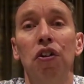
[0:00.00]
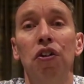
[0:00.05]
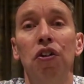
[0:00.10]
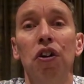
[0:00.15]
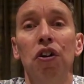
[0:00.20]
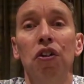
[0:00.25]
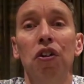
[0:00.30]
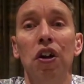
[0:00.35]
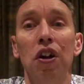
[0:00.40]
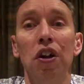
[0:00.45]

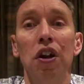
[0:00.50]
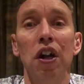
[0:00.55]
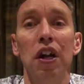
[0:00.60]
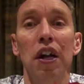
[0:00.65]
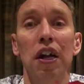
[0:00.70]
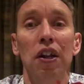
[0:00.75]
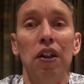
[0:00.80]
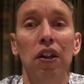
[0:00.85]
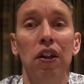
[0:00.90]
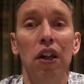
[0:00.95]

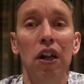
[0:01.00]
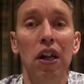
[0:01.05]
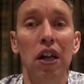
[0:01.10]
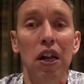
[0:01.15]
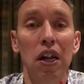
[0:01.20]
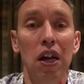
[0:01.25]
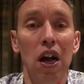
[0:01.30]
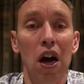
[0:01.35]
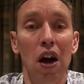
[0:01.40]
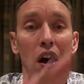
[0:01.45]

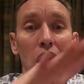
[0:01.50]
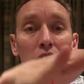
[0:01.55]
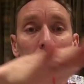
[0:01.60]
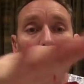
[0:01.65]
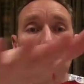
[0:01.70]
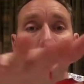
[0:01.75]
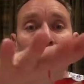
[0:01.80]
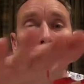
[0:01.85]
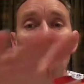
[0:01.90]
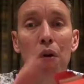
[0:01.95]

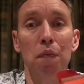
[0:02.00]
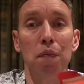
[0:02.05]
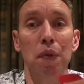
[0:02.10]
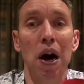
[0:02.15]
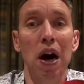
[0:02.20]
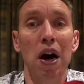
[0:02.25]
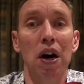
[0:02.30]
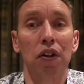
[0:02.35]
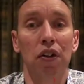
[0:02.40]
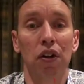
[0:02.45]
the top
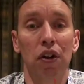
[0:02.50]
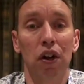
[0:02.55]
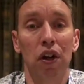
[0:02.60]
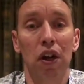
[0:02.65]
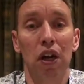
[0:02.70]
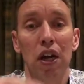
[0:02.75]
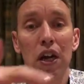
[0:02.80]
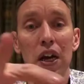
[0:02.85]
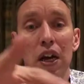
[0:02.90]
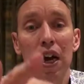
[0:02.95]
part,
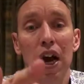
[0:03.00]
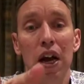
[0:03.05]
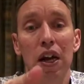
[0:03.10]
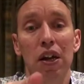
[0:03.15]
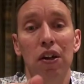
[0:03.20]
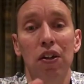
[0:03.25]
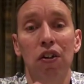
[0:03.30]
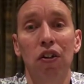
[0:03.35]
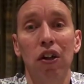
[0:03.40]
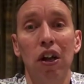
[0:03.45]
and
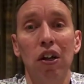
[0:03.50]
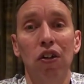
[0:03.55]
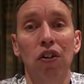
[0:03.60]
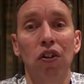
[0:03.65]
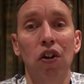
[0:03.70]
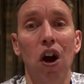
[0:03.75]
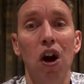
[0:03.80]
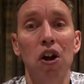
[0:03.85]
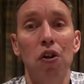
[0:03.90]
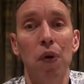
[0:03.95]
it sits
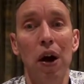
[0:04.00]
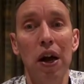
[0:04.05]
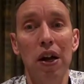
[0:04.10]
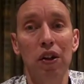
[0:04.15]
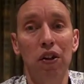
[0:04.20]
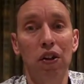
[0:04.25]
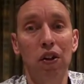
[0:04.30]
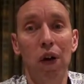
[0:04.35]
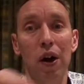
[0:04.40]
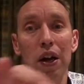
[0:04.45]

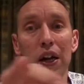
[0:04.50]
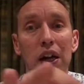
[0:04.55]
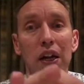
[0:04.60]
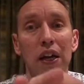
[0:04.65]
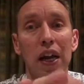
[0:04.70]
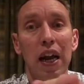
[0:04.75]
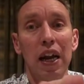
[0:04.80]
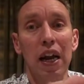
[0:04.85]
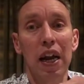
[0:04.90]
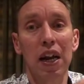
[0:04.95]
sideways so I
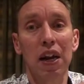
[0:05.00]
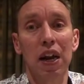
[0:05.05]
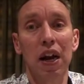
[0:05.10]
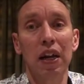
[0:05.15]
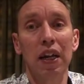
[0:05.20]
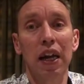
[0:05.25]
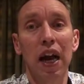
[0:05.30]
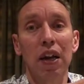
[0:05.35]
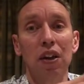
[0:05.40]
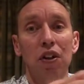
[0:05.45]
can get in
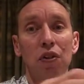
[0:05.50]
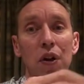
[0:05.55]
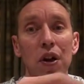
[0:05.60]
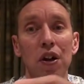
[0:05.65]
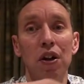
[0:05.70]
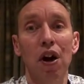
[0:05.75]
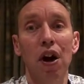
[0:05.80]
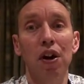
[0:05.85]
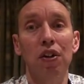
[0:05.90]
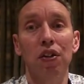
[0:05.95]
and get to
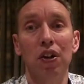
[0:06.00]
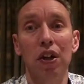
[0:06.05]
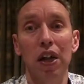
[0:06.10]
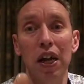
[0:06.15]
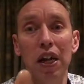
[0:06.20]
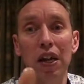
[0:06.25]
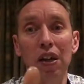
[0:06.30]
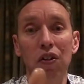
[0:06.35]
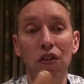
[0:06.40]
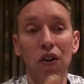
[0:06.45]
it nice and
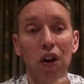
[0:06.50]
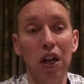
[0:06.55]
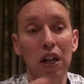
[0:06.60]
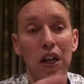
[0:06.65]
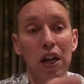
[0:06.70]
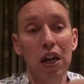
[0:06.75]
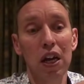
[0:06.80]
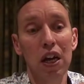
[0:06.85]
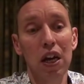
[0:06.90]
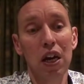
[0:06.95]

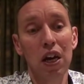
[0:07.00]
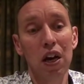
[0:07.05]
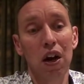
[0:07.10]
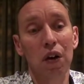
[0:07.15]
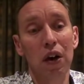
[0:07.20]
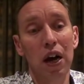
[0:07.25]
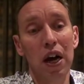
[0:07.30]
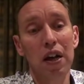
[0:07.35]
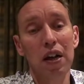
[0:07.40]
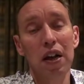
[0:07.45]
easily.
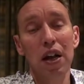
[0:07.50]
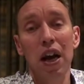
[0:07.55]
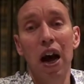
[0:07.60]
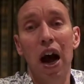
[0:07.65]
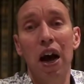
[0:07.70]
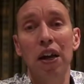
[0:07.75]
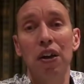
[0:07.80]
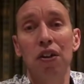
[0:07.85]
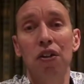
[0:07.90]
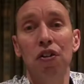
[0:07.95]
Okay,
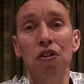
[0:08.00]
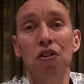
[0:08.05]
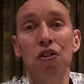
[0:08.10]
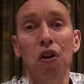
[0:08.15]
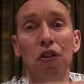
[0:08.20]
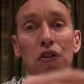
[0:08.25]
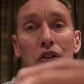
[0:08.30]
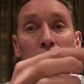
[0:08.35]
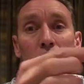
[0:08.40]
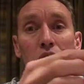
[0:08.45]
and it's
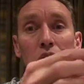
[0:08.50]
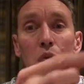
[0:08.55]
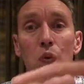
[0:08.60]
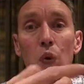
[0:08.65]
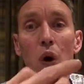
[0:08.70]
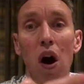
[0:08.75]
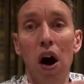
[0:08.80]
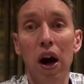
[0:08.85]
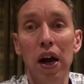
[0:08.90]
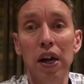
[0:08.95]
not too
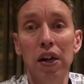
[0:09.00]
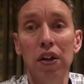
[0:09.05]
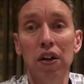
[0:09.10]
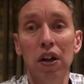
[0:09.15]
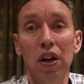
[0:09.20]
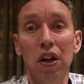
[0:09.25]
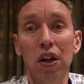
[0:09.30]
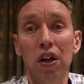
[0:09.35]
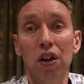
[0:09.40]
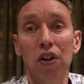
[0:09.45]
wide,
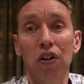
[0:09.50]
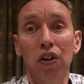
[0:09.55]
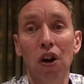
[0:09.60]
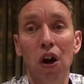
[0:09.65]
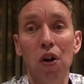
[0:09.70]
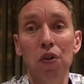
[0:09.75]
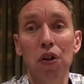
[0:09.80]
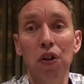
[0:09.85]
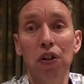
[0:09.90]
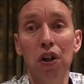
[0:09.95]

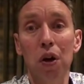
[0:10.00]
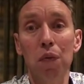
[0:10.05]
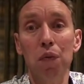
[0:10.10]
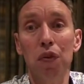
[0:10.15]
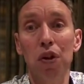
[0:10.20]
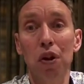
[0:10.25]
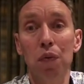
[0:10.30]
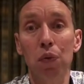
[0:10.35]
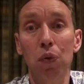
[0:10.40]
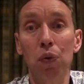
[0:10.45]
so the thumb
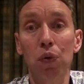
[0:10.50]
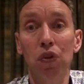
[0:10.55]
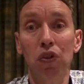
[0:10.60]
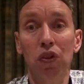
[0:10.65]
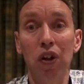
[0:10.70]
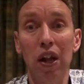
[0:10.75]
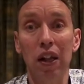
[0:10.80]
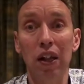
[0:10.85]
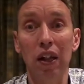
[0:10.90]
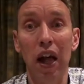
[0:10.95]
tip will
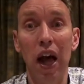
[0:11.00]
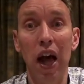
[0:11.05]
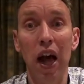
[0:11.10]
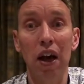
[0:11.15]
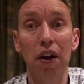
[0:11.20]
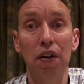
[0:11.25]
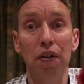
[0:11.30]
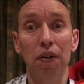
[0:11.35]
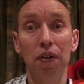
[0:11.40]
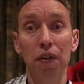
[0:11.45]
sit there